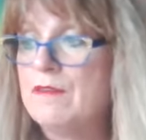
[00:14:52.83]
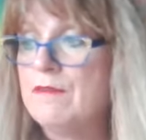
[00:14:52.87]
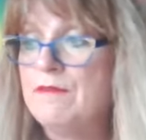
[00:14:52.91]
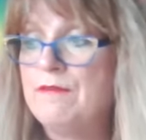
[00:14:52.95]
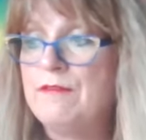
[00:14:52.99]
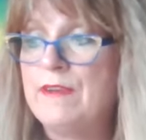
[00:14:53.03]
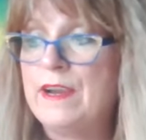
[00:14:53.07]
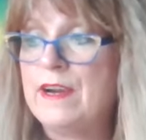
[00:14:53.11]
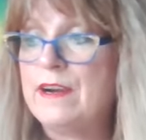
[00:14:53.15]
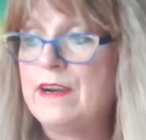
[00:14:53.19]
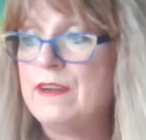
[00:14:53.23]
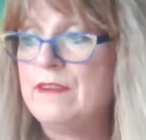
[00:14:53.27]

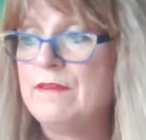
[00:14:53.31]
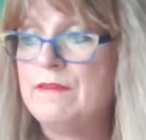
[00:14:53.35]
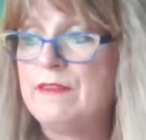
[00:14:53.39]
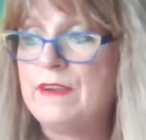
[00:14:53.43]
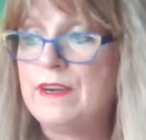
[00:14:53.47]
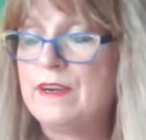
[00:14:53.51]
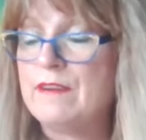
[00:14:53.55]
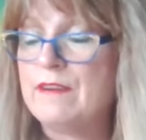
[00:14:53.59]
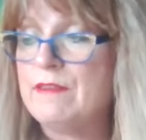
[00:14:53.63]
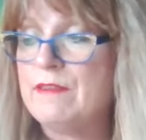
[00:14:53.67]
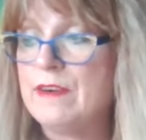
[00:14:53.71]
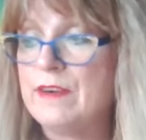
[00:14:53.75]
very
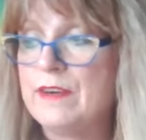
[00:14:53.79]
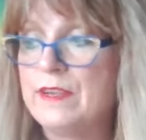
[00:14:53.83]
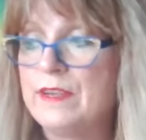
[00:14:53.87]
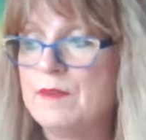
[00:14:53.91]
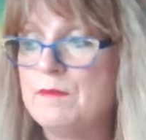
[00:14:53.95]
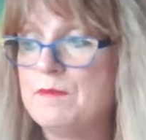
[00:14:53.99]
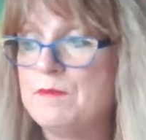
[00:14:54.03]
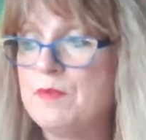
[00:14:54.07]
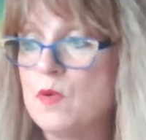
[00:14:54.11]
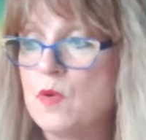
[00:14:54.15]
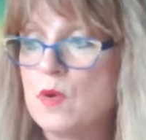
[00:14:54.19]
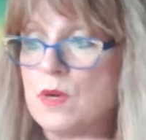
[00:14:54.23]
very very
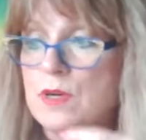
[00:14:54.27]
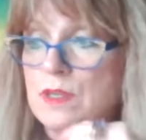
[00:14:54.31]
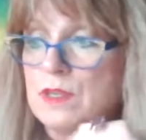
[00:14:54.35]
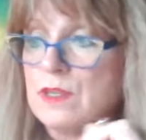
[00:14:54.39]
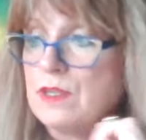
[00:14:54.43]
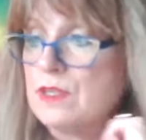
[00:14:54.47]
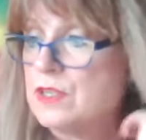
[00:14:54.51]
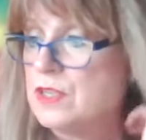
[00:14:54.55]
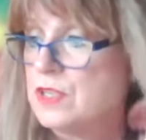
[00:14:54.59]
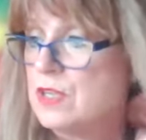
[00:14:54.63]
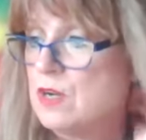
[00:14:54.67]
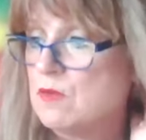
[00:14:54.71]

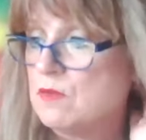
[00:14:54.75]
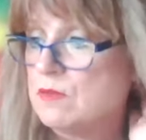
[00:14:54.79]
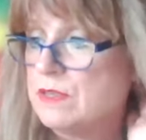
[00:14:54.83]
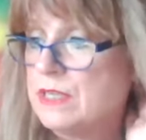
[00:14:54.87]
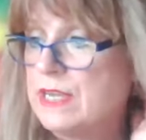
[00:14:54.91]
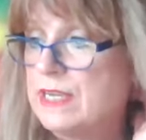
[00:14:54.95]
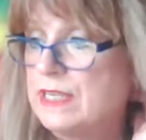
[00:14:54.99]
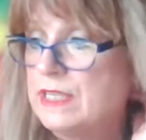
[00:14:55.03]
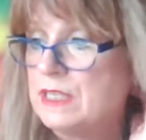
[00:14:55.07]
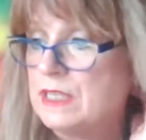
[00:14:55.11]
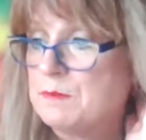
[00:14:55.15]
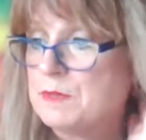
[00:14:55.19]
important so
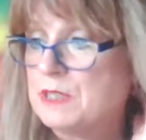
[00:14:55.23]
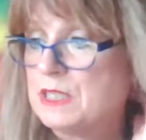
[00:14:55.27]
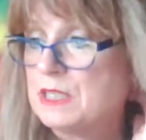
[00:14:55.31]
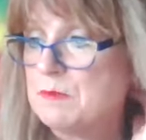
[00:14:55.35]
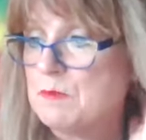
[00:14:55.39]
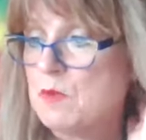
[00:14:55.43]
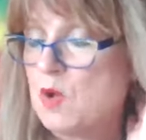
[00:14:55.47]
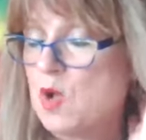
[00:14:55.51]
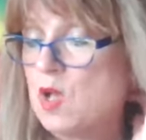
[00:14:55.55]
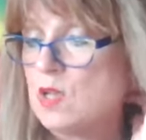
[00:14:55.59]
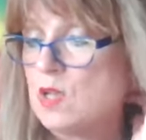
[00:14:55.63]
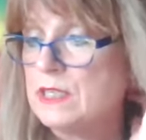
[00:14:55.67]
take some
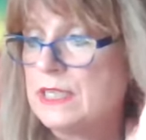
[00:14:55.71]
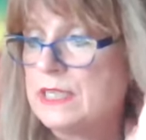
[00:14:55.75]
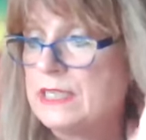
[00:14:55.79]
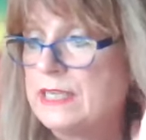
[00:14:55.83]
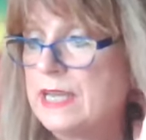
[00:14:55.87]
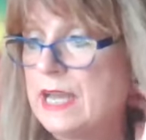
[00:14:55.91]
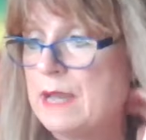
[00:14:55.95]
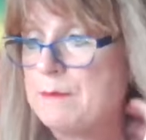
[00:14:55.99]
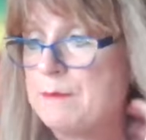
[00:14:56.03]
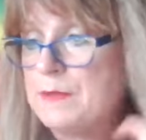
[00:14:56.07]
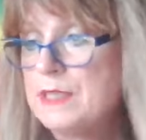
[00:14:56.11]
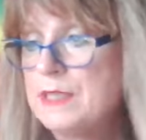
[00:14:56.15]
small
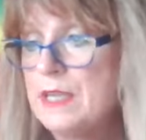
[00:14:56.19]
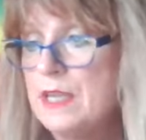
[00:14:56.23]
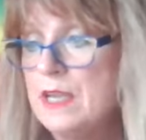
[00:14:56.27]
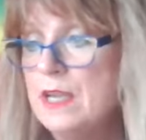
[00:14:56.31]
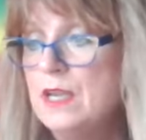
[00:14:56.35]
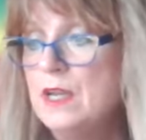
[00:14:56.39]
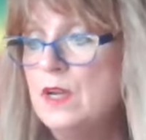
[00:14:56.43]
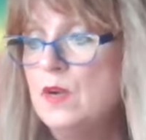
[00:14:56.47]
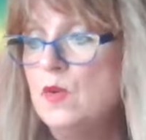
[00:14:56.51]
steps